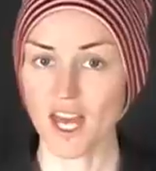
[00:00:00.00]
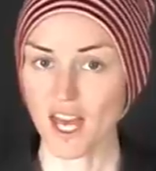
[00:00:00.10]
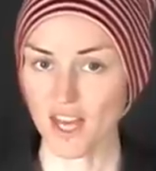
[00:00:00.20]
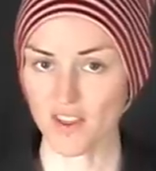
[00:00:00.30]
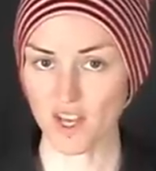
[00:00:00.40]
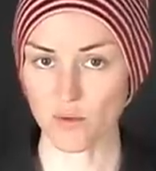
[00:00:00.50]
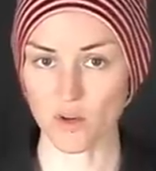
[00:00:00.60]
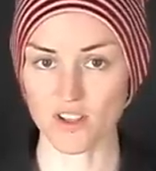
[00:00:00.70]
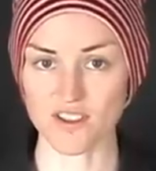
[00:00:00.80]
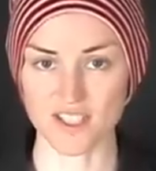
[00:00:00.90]
And that
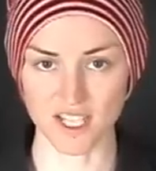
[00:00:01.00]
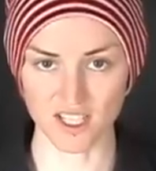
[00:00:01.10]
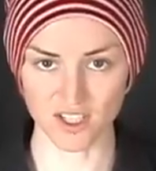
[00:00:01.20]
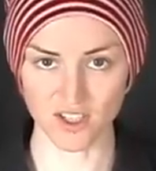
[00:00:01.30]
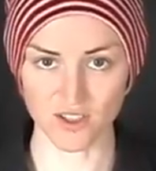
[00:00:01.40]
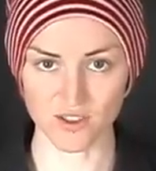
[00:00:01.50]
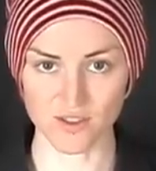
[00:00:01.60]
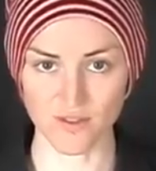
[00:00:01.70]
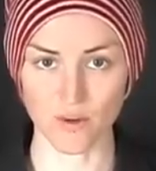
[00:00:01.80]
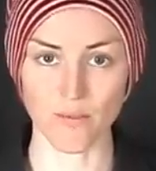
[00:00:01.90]
was Stick News
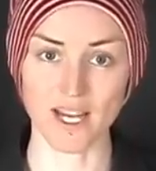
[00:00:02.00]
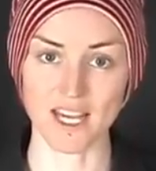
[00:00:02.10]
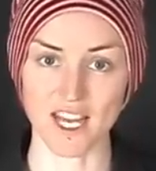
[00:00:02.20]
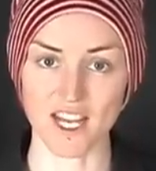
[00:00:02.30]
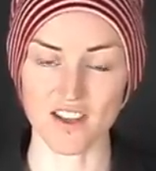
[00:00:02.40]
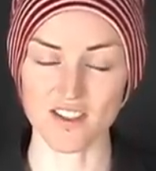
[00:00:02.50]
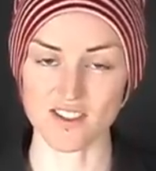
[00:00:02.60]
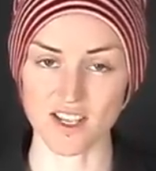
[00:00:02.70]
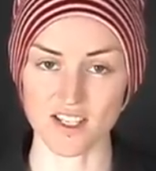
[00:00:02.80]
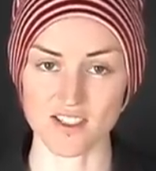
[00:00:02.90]
for Monday the
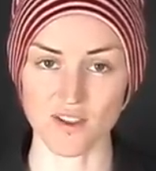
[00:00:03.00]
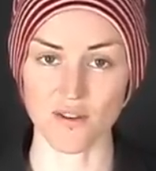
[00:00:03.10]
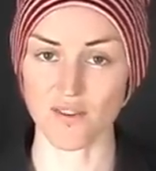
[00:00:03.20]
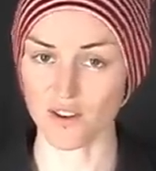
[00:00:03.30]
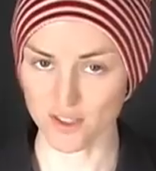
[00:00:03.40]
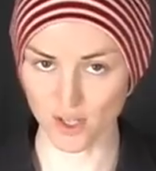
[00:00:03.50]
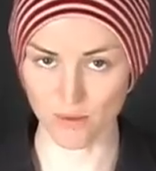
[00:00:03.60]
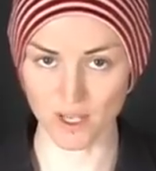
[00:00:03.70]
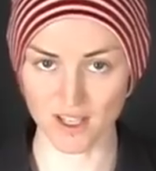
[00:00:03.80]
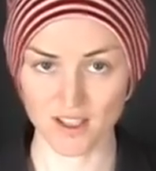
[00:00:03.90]
6th of
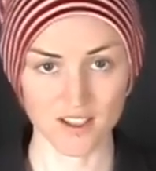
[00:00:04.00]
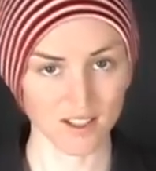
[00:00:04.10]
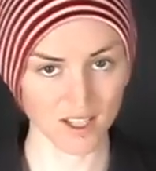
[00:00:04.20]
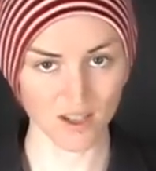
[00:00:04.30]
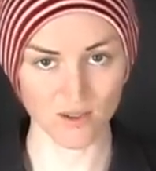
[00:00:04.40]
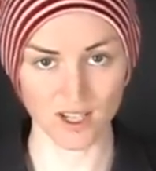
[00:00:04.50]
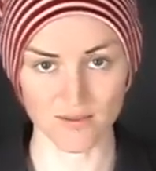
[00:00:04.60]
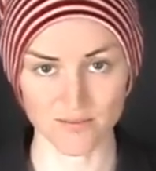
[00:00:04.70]
October. Kia ora.